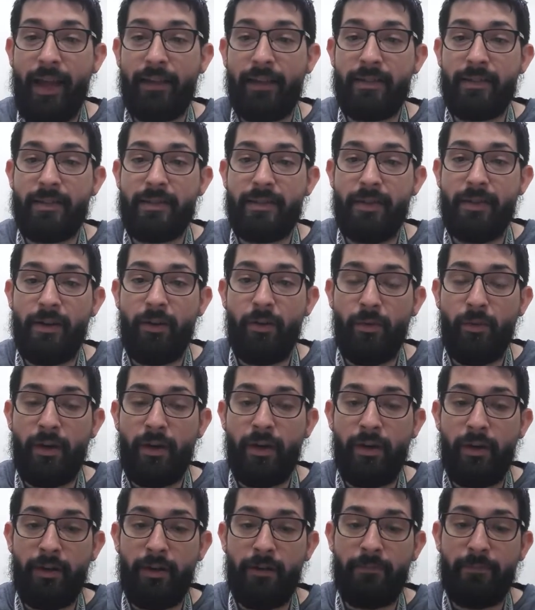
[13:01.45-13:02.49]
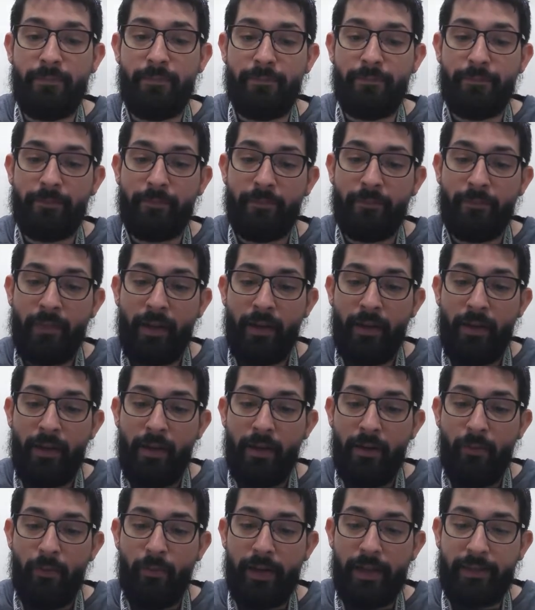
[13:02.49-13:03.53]
And so
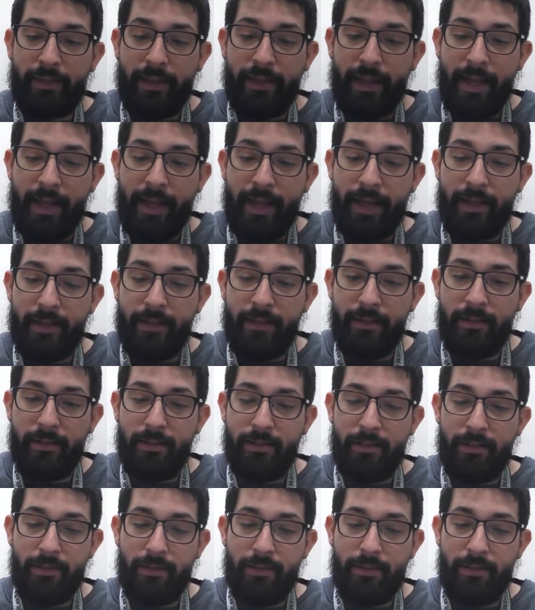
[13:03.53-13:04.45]
with that,